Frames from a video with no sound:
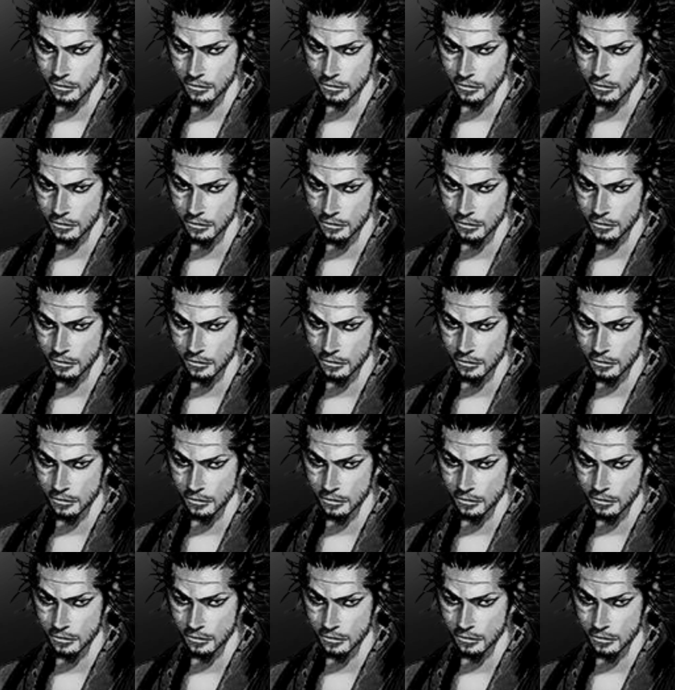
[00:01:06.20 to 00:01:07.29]

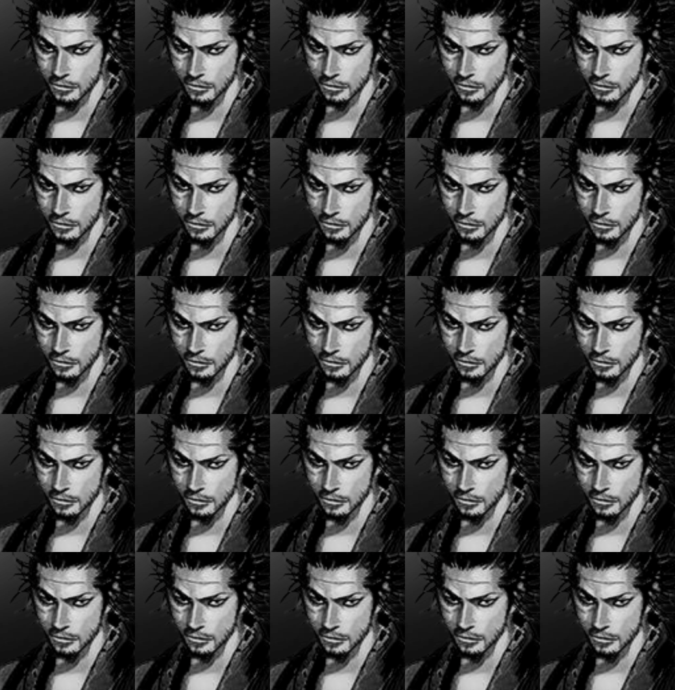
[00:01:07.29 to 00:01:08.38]

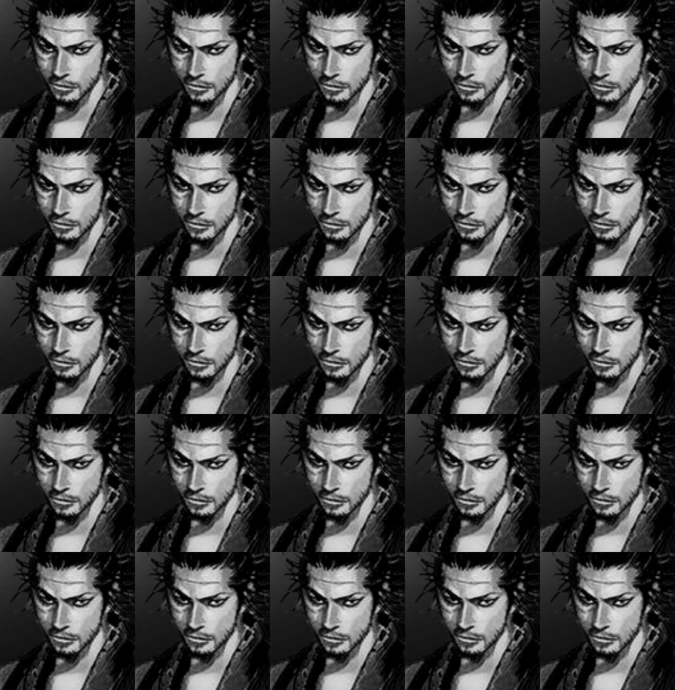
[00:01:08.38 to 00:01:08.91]
No one is speaking in this clip.